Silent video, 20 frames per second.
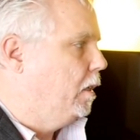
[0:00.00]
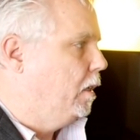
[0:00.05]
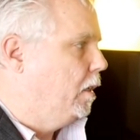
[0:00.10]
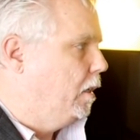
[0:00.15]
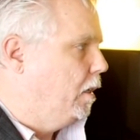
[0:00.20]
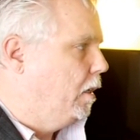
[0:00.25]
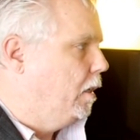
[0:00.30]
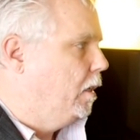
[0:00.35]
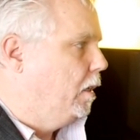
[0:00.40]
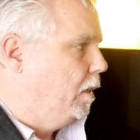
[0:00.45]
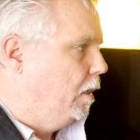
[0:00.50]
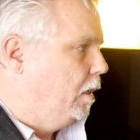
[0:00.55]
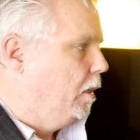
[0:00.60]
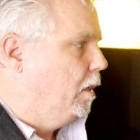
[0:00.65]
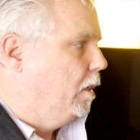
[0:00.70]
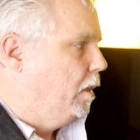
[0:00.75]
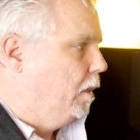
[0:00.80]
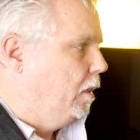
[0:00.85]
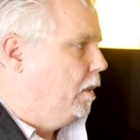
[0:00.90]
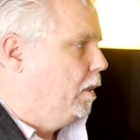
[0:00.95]

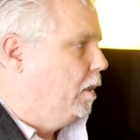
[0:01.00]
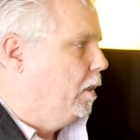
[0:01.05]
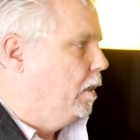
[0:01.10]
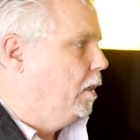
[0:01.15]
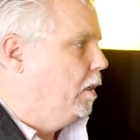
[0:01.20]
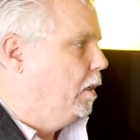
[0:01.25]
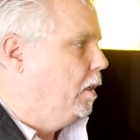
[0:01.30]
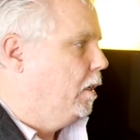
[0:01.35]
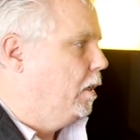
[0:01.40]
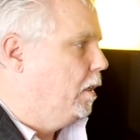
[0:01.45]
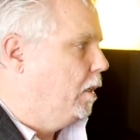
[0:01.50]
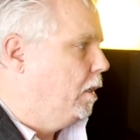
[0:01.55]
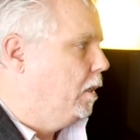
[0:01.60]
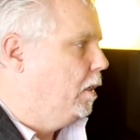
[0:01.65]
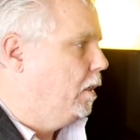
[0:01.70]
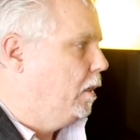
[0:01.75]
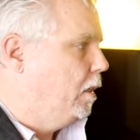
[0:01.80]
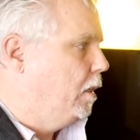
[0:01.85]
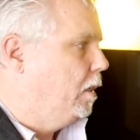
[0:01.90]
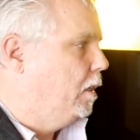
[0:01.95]

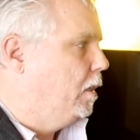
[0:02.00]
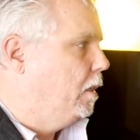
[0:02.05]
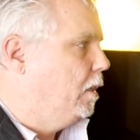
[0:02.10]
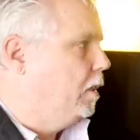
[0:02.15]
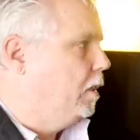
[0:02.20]
[no speech]